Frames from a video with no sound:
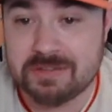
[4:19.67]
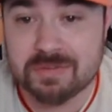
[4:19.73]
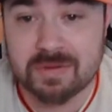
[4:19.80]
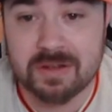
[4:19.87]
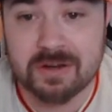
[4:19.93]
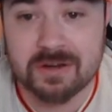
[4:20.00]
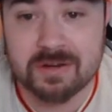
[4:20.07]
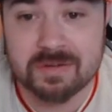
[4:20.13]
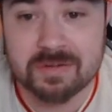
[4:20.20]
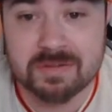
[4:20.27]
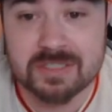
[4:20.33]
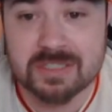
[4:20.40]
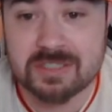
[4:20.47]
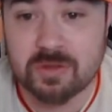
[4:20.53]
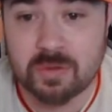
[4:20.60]
or
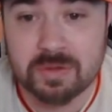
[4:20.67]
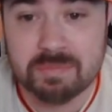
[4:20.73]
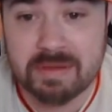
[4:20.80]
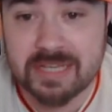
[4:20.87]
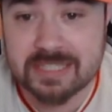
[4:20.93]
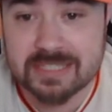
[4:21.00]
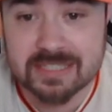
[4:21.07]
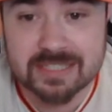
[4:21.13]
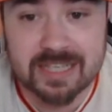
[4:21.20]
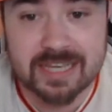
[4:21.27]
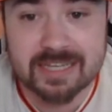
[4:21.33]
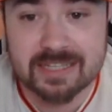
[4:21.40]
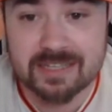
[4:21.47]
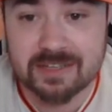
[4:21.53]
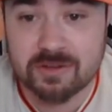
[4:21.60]
stolen bases
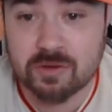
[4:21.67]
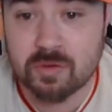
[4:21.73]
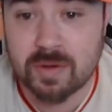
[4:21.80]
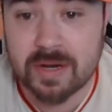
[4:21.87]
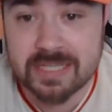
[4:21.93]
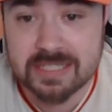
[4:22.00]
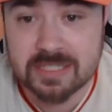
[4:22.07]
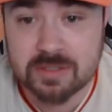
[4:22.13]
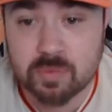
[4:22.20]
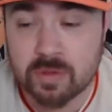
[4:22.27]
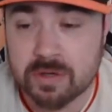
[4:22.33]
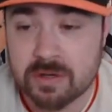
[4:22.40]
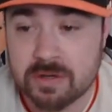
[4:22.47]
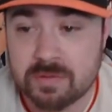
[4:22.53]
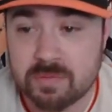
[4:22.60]
like crazy,
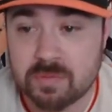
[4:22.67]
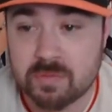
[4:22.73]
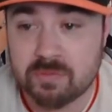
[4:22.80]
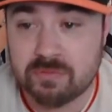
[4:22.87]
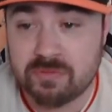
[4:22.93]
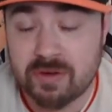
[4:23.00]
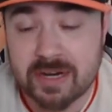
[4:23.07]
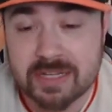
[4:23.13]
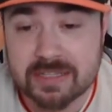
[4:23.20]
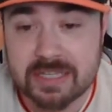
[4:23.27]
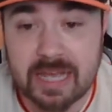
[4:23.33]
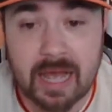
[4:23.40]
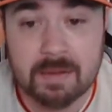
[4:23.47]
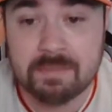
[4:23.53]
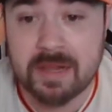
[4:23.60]
where
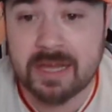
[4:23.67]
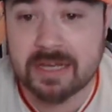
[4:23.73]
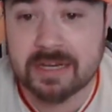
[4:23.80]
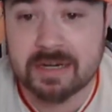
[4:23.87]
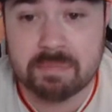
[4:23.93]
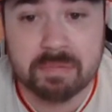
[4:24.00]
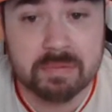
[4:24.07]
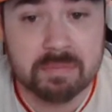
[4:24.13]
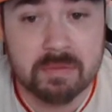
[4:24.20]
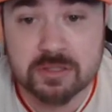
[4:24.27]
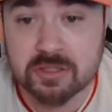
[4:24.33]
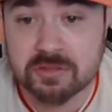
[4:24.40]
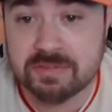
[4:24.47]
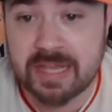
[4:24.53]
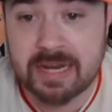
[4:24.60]
frankly, I'm not going to put
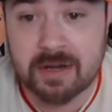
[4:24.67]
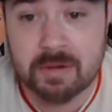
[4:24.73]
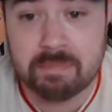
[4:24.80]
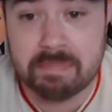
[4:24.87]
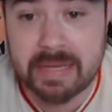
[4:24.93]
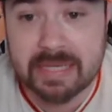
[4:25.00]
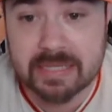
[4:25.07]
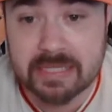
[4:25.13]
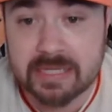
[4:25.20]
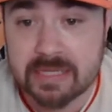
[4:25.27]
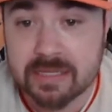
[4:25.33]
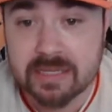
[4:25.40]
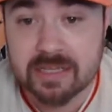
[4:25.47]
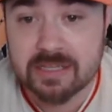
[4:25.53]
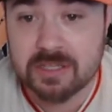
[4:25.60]
much of that on Bailey.
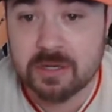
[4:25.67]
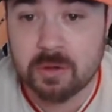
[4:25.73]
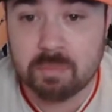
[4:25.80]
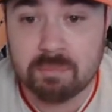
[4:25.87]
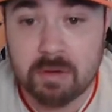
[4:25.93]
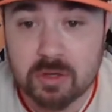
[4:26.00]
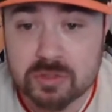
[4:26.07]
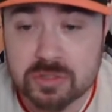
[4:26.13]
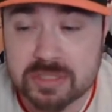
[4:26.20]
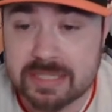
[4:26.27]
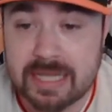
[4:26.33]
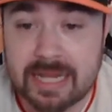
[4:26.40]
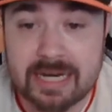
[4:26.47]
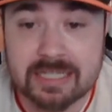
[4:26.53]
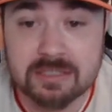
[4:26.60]
Most of
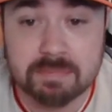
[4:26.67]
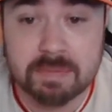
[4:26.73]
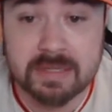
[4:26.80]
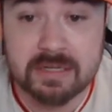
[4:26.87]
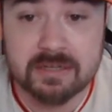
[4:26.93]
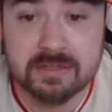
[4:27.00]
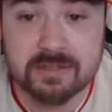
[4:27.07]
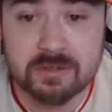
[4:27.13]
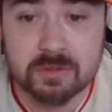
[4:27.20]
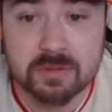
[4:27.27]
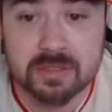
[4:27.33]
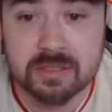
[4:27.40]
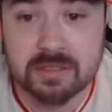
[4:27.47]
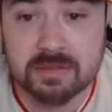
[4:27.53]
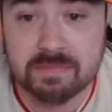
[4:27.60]
that has been due to
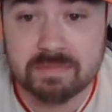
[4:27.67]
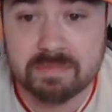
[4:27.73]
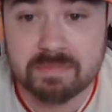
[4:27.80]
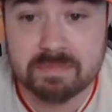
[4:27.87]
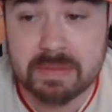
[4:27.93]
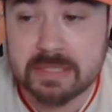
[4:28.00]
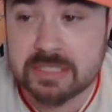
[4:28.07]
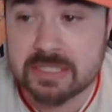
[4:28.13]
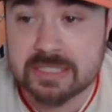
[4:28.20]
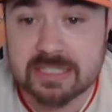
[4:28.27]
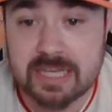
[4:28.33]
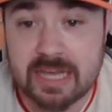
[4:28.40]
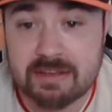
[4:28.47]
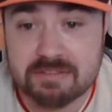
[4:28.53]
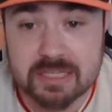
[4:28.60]
the pitching
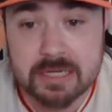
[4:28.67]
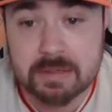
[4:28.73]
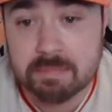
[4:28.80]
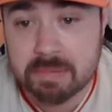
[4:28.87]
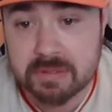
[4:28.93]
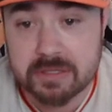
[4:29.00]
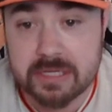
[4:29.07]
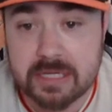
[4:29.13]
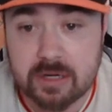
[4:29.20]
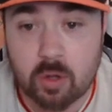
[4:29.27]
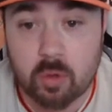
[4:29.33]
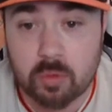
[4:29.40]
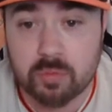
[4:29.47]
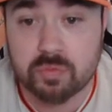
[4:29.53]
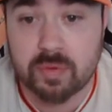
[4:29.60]
staff's inability to
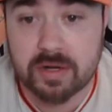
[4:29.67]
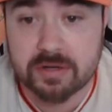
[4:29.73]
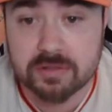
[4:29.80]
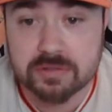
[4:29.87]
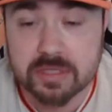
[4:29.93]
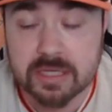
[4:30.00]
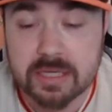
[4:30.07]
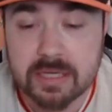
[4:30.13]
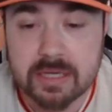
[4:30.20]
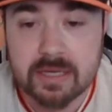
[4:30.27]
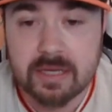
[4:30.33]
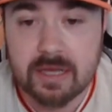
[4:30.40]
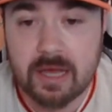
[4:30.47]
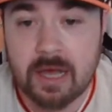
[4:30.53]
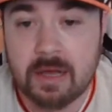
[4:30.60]
hold runners.
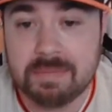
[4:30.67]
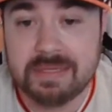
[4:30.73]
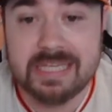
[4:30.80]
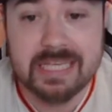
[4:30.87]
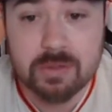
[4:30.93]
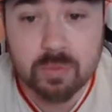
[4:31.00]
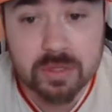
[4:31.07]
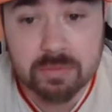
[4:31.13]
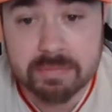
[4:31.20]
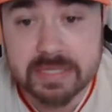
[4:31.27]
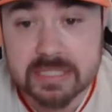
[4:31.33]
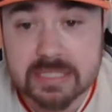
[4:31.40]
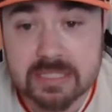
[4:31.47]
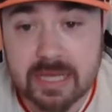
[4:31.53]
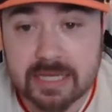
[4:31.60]
He will
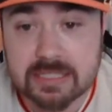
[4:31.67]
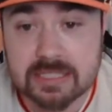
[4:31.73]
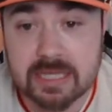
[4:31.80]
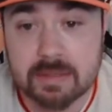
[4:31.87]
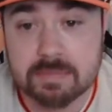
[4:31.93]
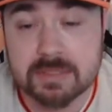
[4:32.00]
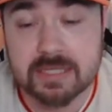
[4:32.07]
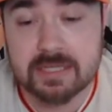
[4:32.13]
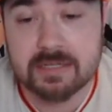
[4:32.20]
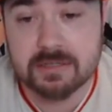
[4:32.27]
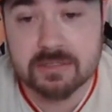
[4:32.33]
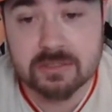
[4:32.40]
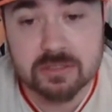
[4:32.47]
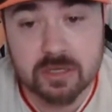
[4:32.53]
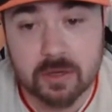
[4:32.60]
mix slide steps in.
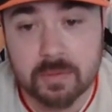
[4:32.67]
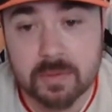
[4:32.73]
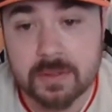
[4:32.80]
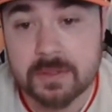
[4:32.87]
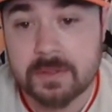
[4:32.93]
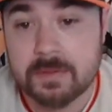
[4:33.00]
So,